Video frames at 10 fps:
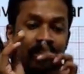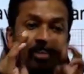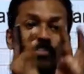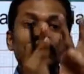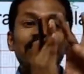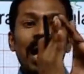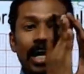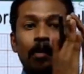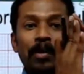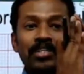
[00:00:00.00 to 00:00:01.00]
If this is
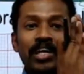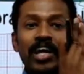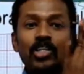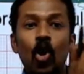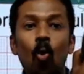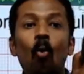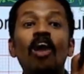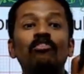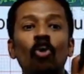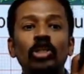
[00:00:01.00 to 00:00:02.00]
100 percentage,
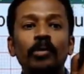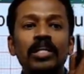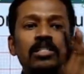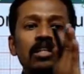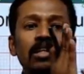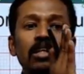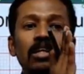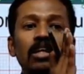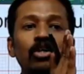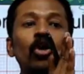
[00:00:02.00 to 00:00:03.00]
one fourth means
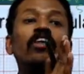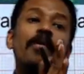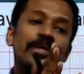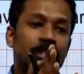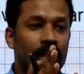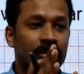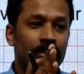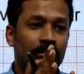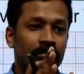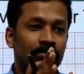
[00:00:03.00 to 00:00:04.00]
25 percentage.
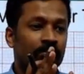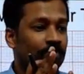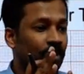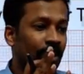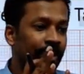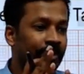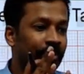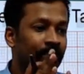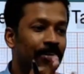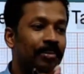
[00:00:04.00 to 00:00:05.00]
Got it?
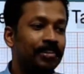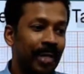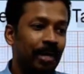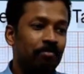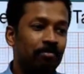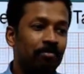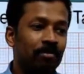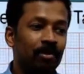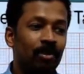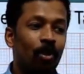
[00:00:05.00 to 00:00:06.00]
Same.
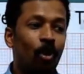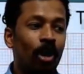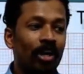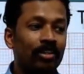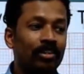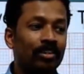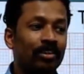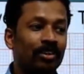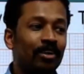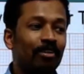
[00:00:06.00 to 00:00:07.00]
Orange.
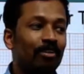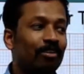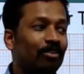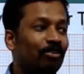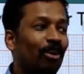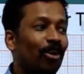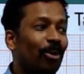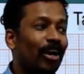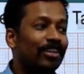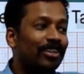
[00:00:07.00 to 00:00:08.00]
Four
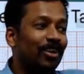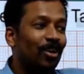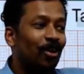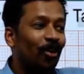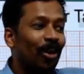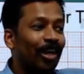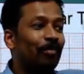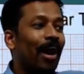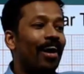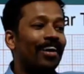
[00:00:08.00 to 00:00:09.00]
orange. the
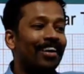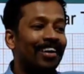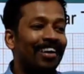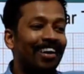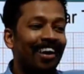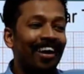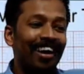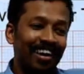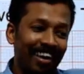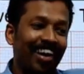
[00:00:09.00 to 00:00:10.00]
bag.
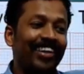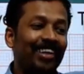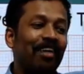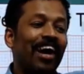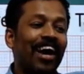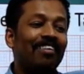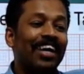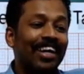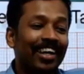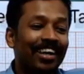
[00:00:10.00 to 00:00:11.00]
Huh. Enta bag
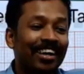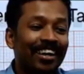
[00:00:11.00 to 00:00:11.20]
kavali.